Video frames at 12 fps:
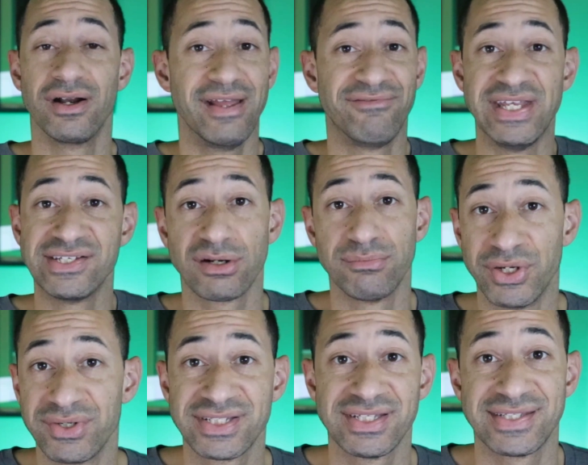if these are
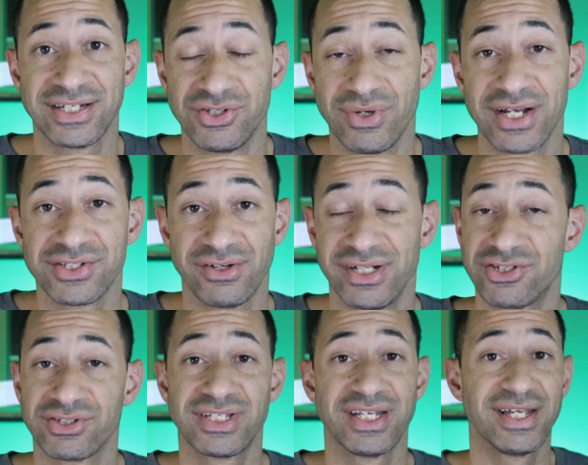bonuses that you guys are
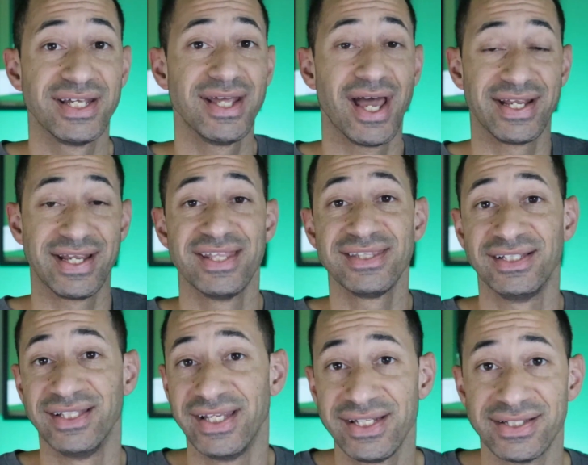interested in, again, the
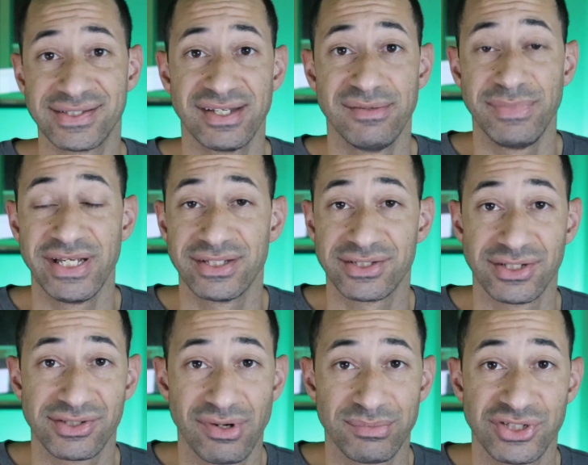link is going to be in the
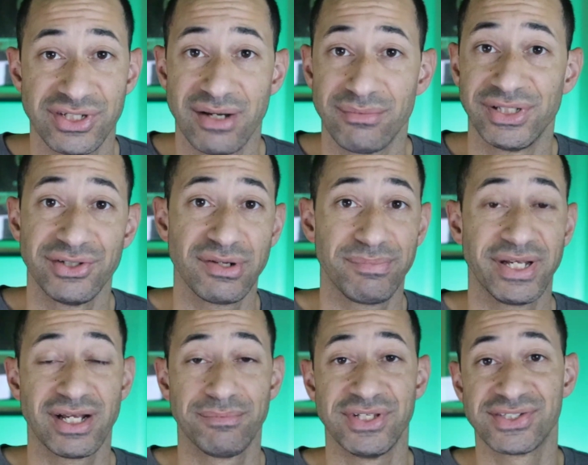description down below to
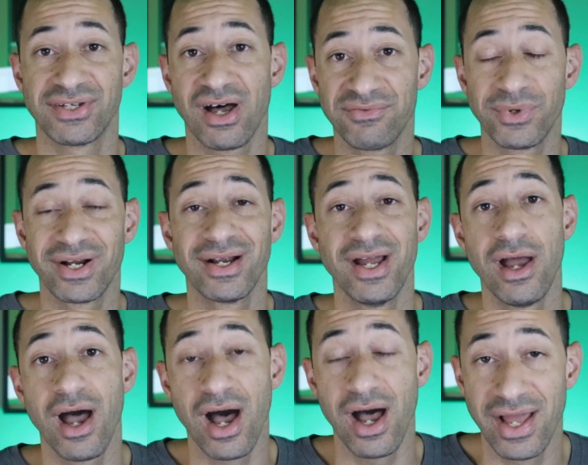pick up this software,
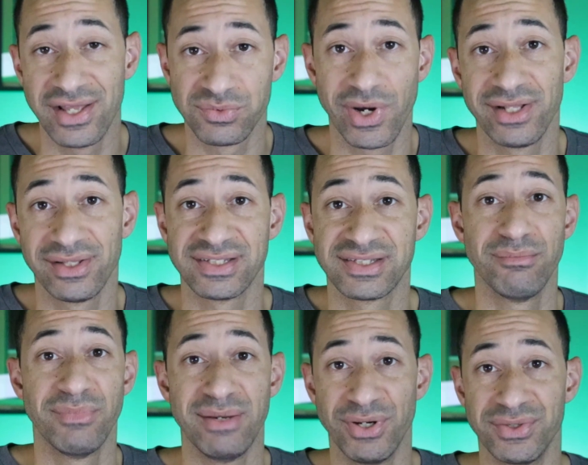as well as
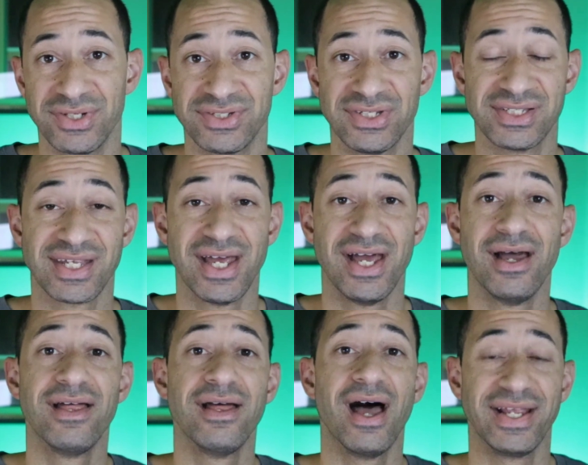my bonuses.
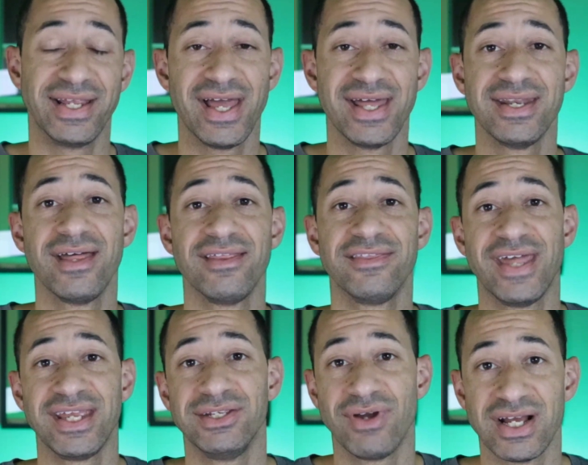Again,
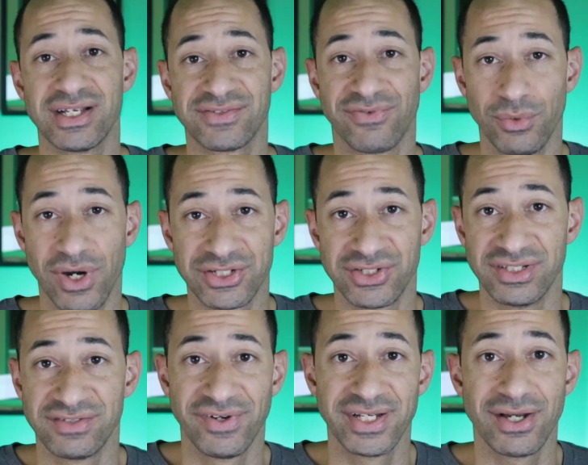thank you guys for watching
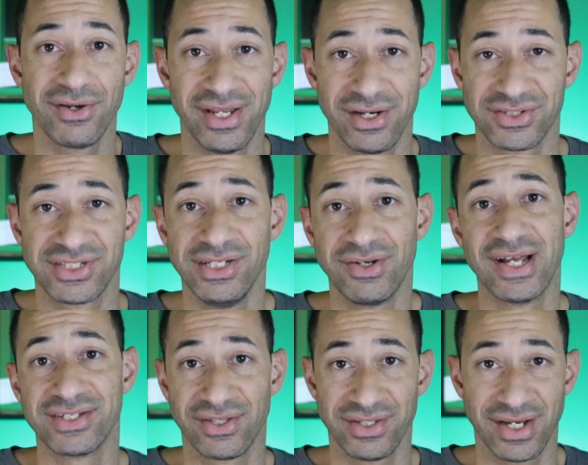this video, and I'll see you
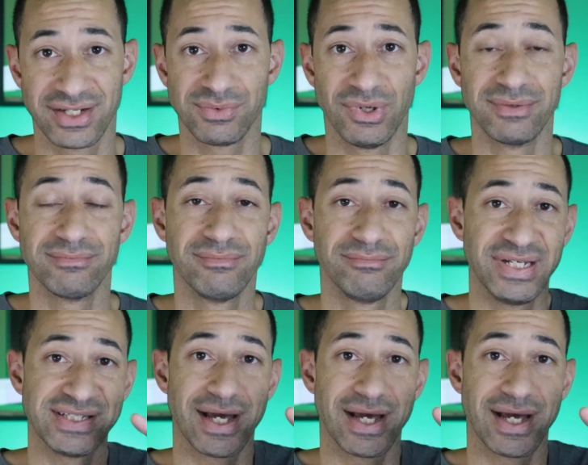guys on the next one. Peace